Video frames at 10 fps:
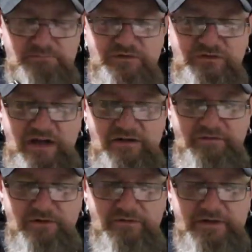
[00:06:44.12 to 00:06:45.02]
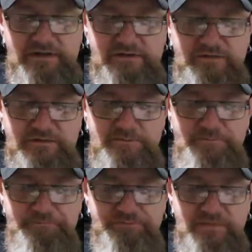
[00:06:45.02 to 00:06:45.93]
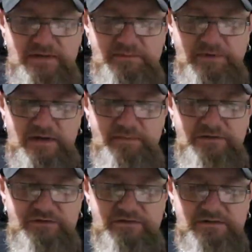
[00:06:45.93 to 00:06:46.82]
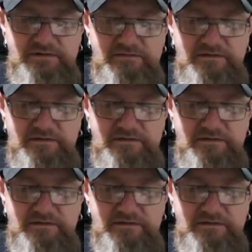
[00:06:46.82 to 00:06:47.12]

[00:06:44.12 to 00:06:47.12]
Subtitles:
the south of England, but I imagine